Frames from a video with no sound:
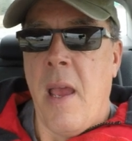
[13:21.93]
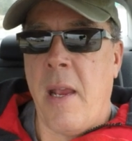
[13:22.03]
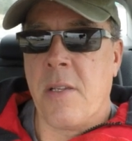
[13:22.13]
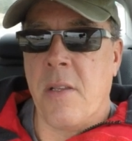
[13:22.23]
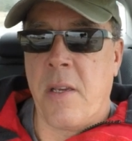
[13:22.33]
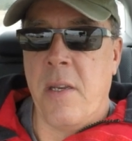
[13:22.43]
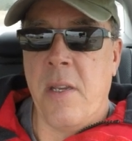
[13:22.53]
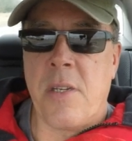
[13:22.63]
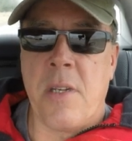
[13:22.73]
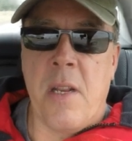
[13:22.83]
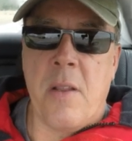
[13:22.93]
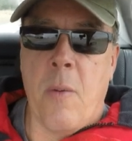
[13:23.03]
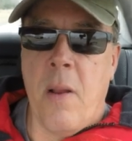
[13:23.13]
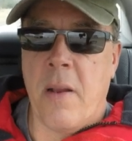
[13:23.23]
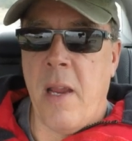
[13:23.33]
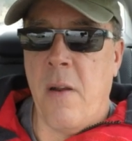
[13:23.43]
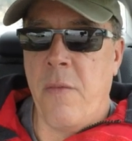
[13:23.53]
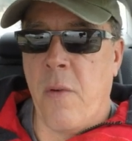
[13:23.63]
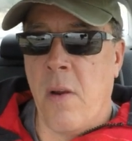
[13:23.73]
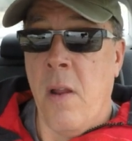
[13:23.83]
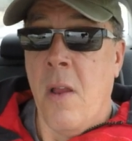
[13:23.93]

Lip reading: excellent condition and they're well cared for.